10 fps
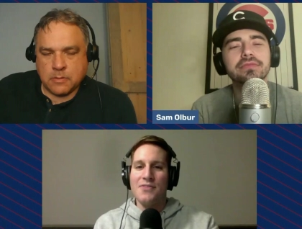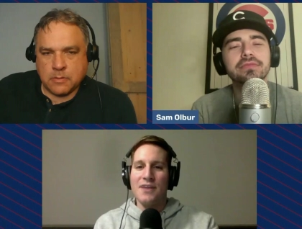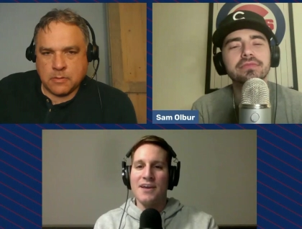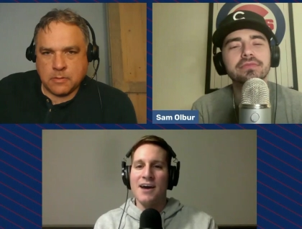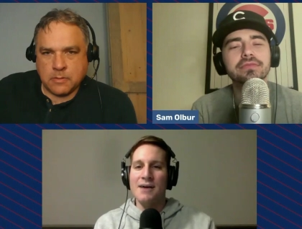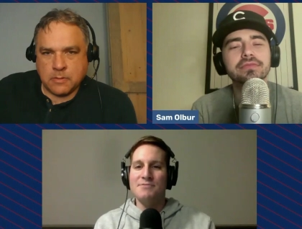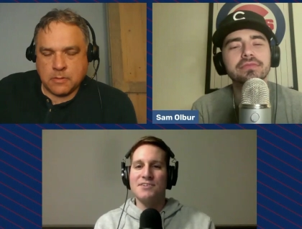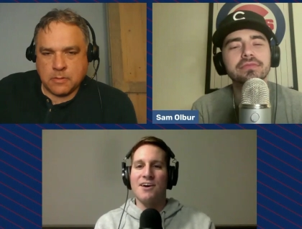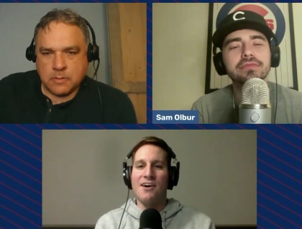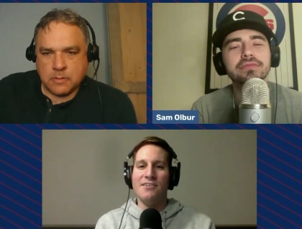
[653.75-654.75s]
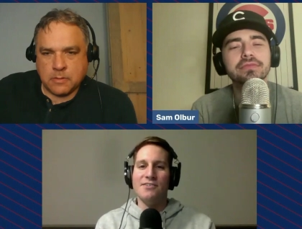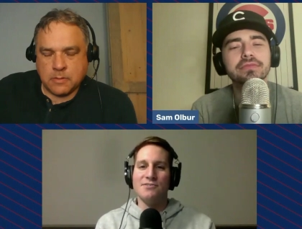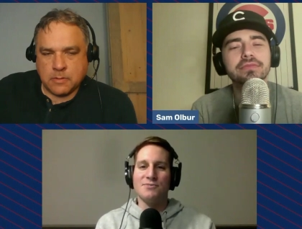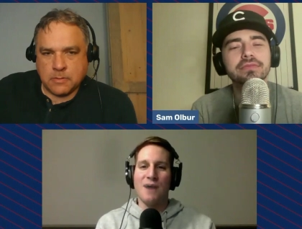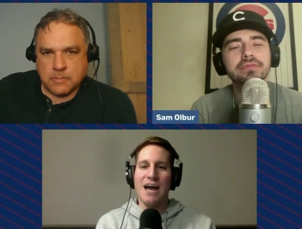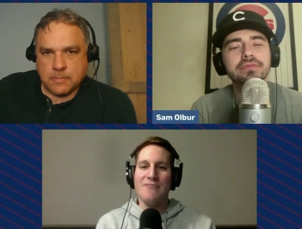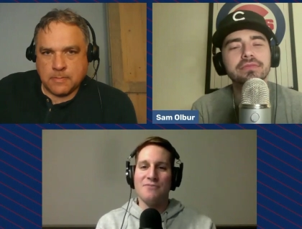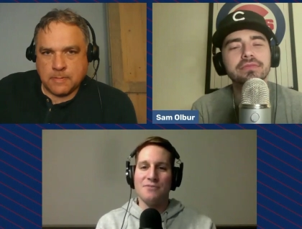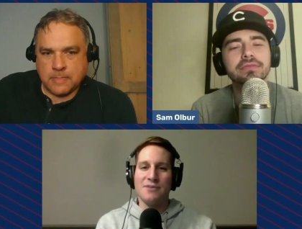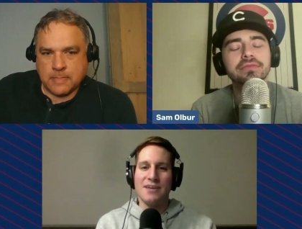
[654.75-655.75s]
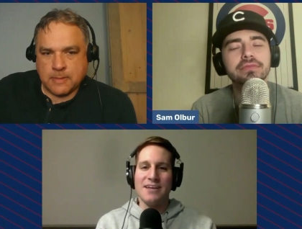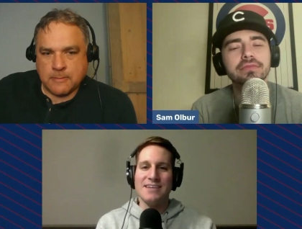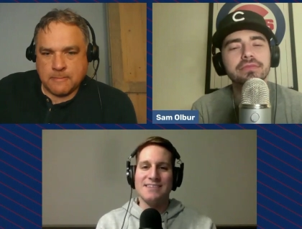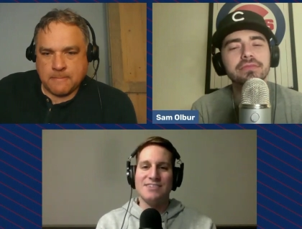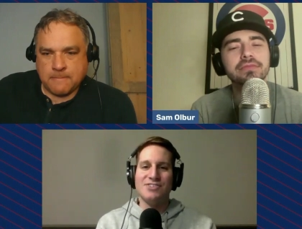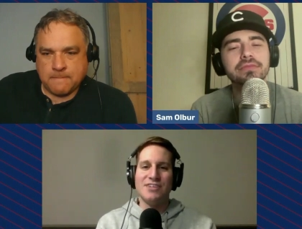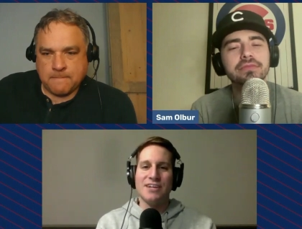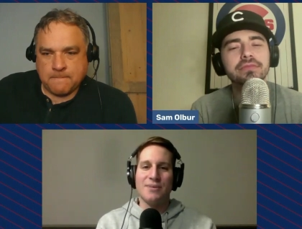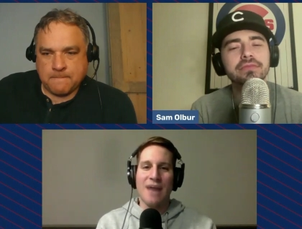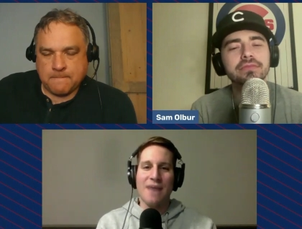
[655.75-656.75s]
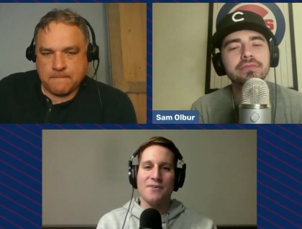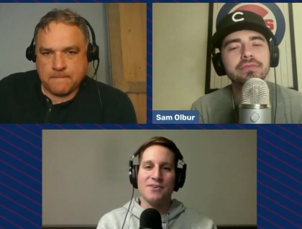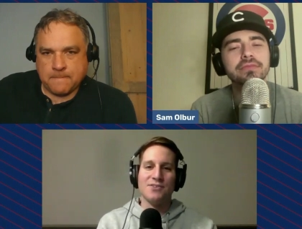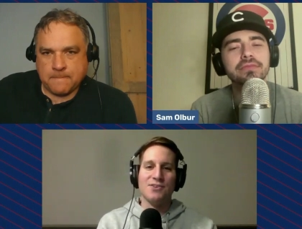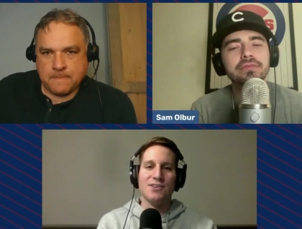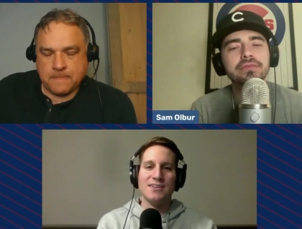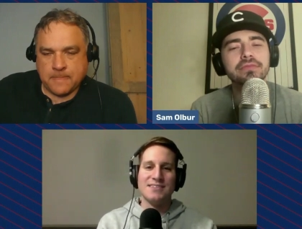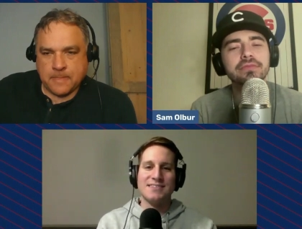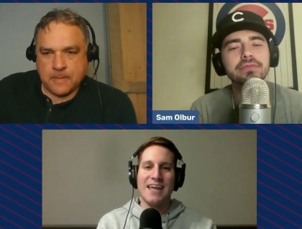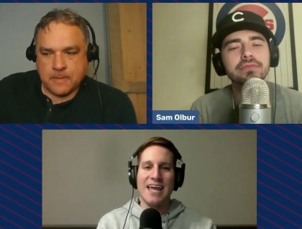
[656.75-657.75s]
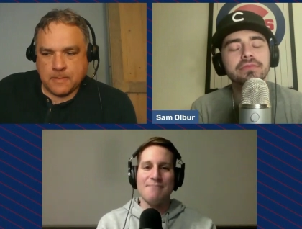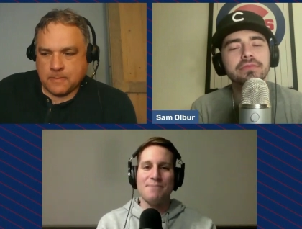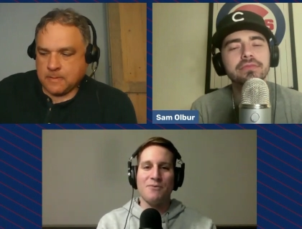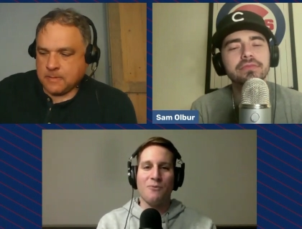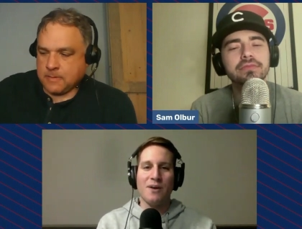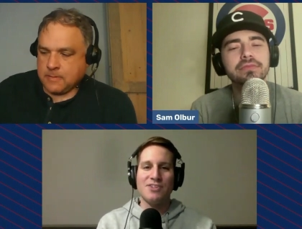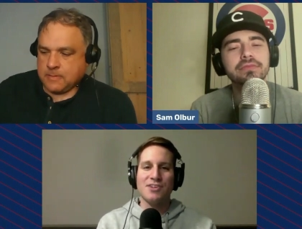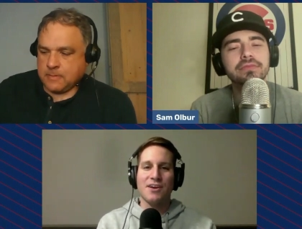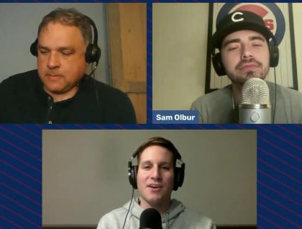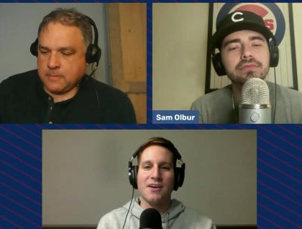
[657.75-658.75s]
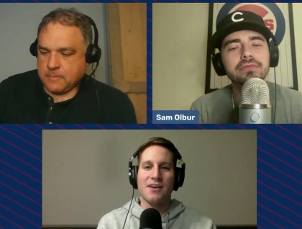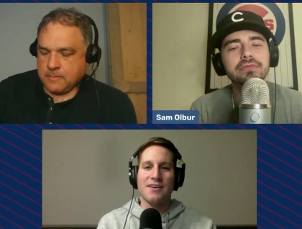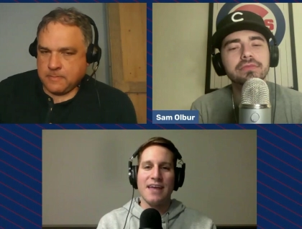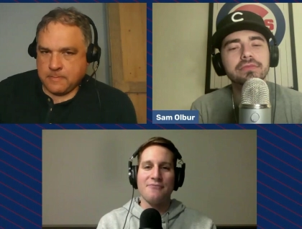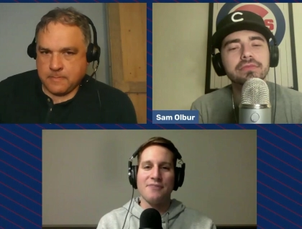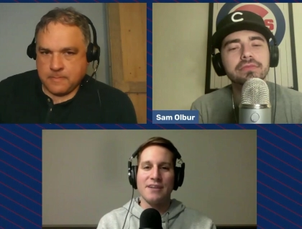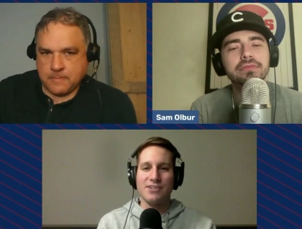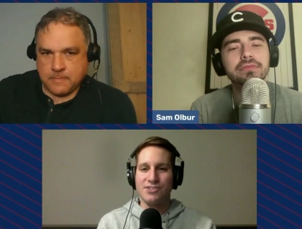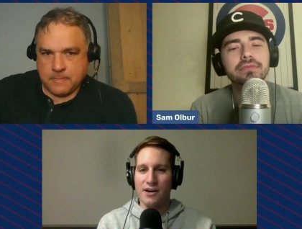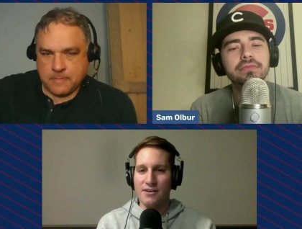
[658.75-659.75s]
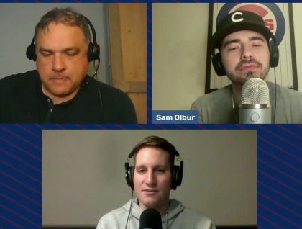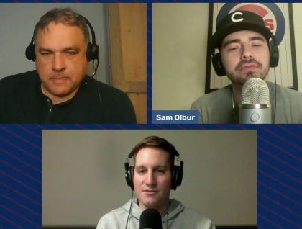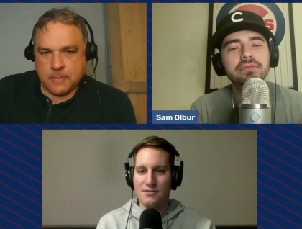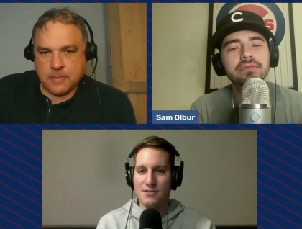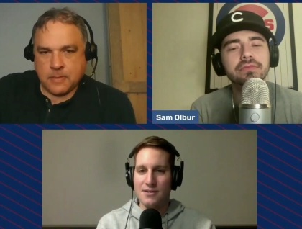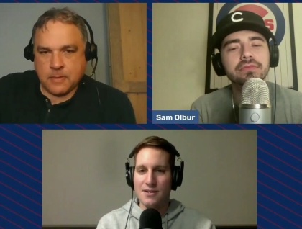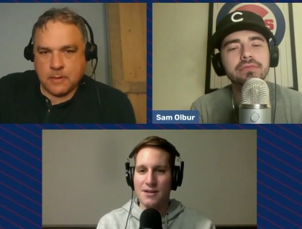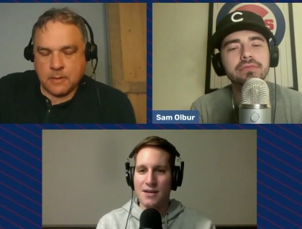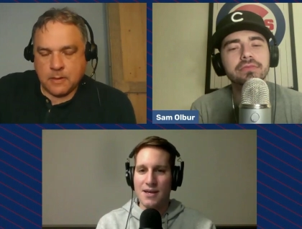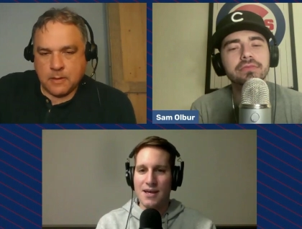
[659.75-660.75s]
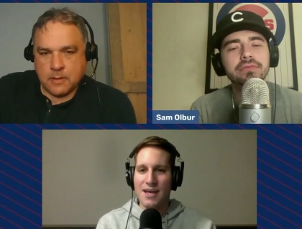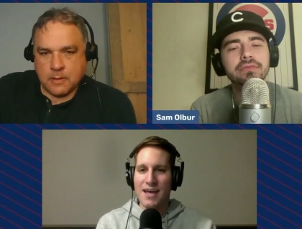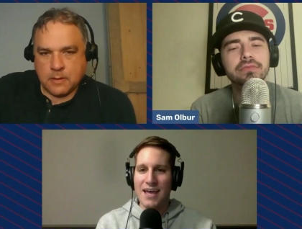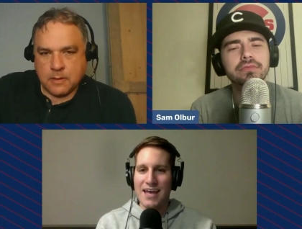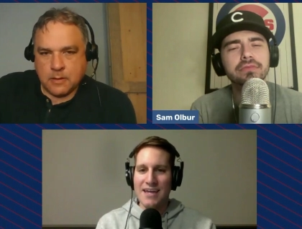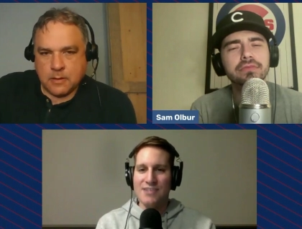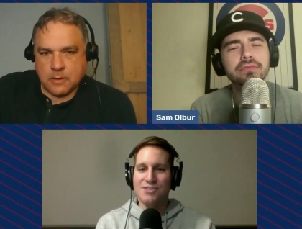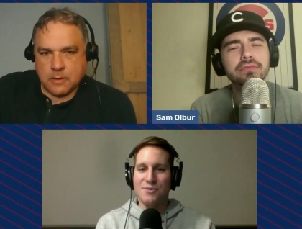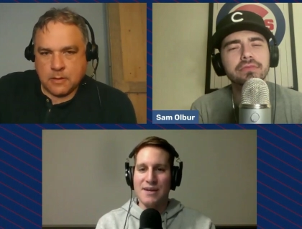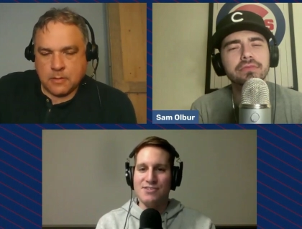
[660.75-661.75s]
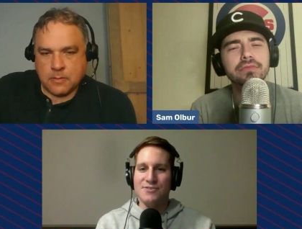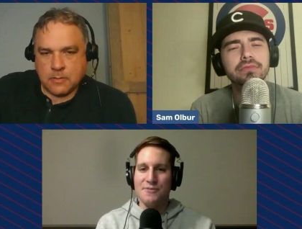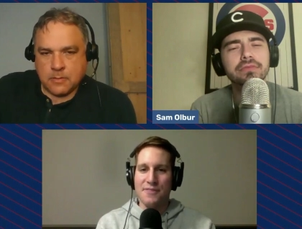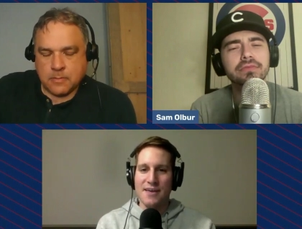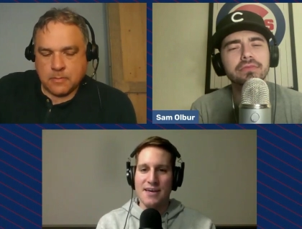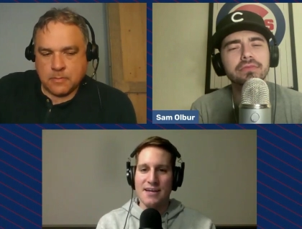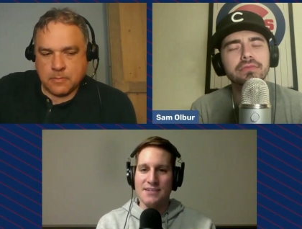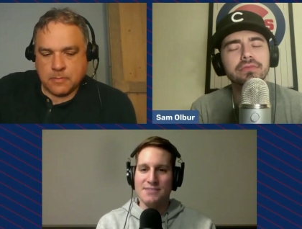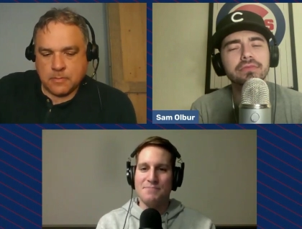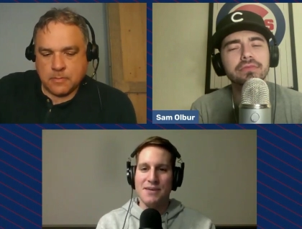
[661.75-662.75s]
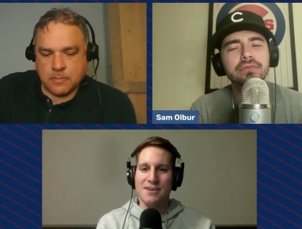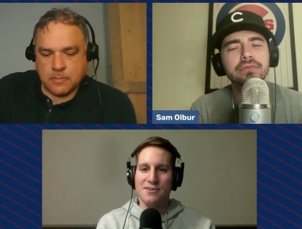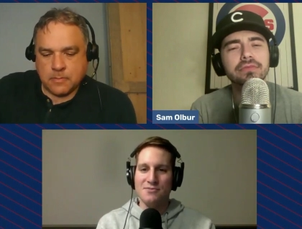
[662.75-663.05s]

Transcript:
Speaker 1: The Cubs Cardinals rivalry is a geographical stamp in which Netflix show. A, Stranger Things, B,